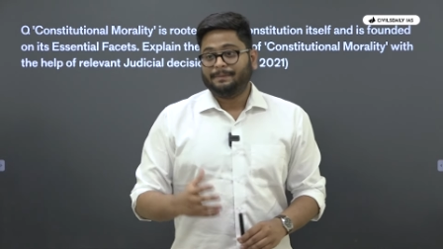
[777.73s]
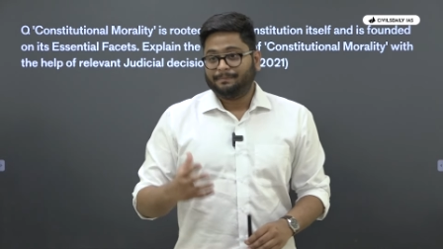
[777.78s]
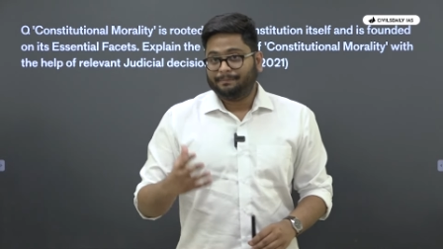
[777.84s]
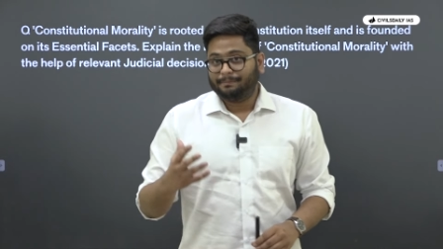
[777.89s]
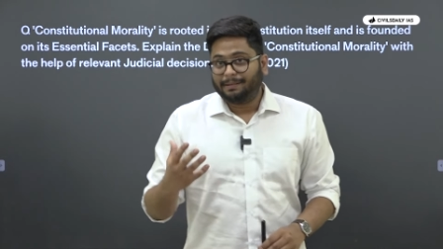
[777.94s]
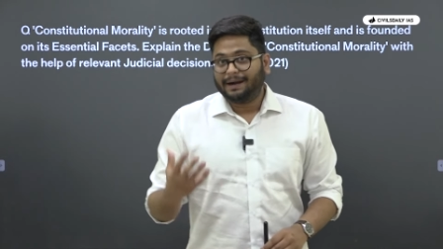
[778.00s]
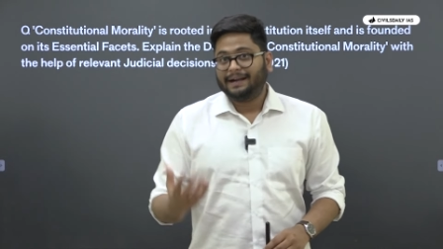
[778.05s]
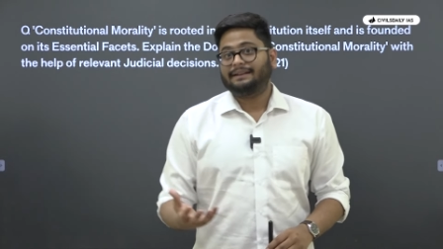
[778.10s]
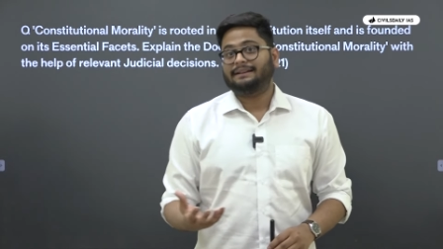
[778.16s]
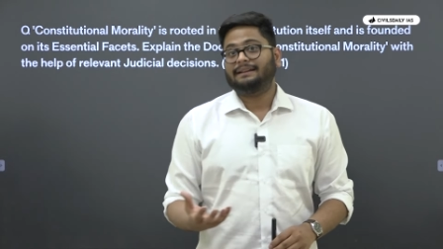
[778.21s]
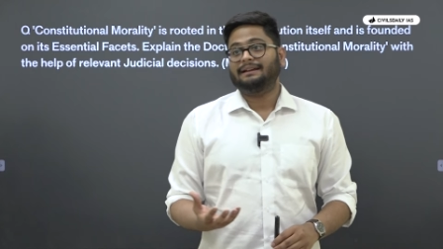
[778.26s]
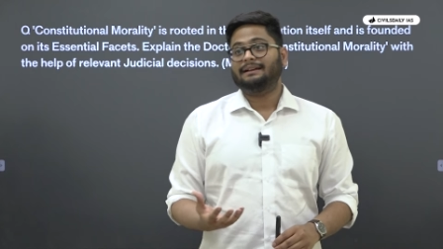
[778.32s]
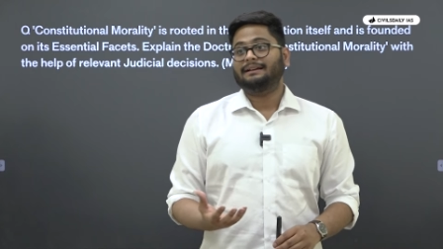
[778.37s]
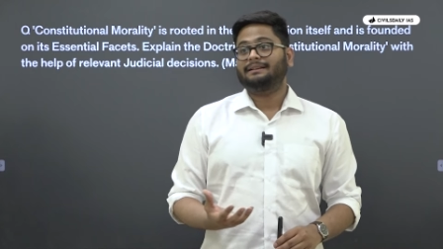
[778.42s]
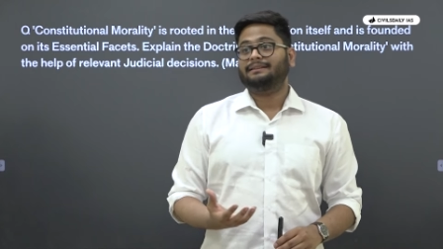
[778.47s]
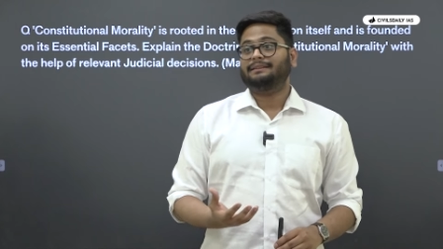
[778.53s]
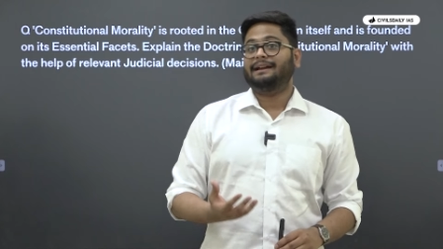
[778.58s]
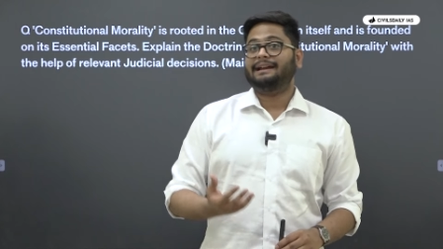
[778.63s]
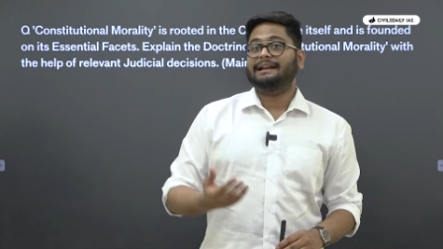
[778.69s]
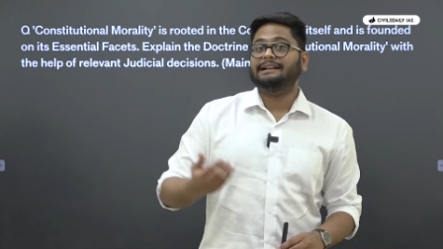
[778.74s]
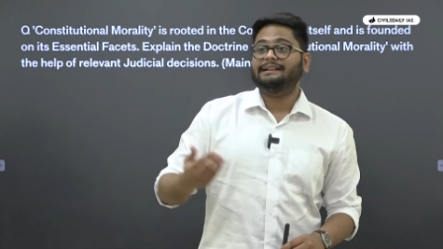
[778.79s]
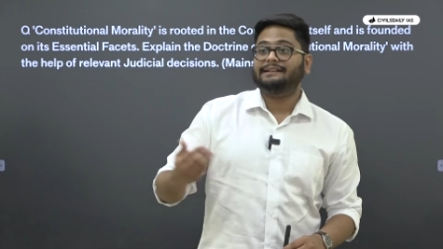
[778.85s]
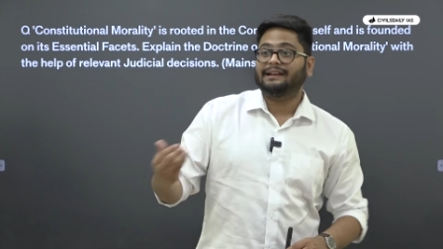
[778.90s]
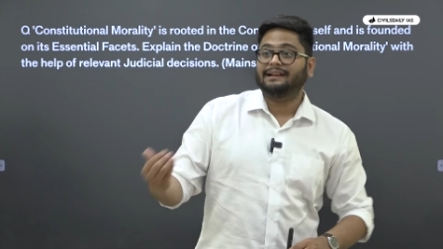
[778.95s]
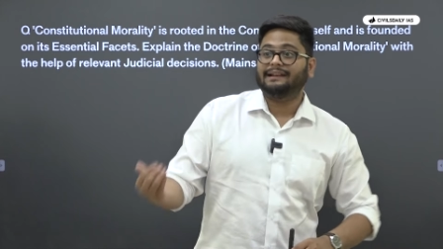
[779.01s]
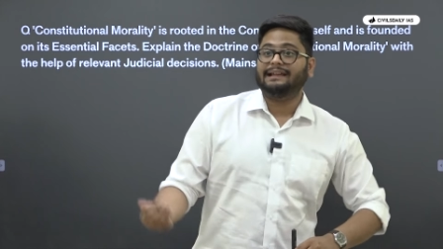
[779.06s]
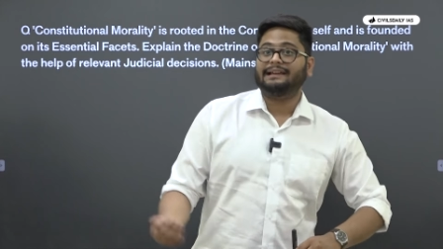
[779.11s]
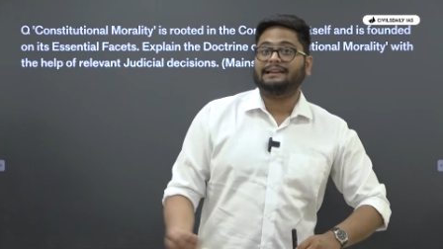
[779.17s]
But the
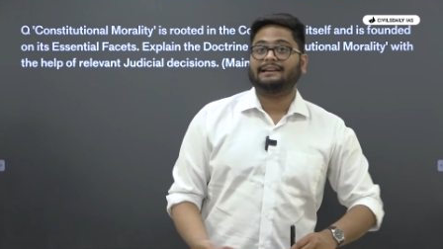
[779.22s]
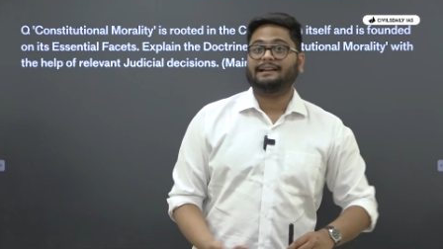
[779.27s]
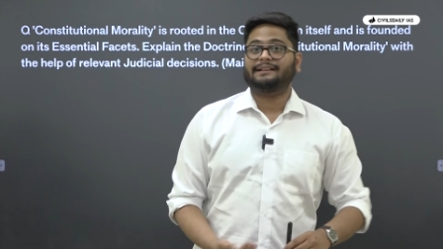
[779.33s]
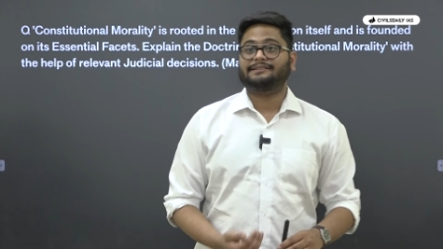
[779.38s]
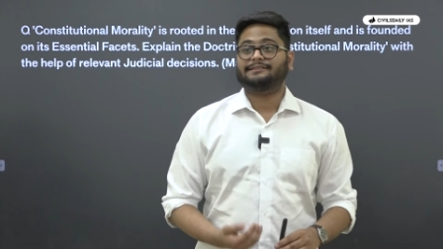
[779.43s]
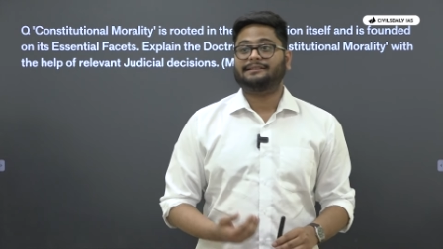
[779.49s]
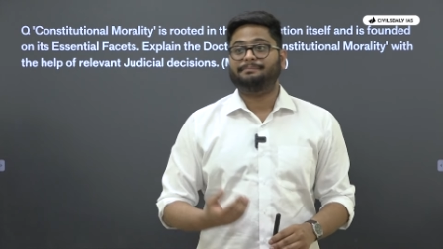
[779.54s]
interlinkage,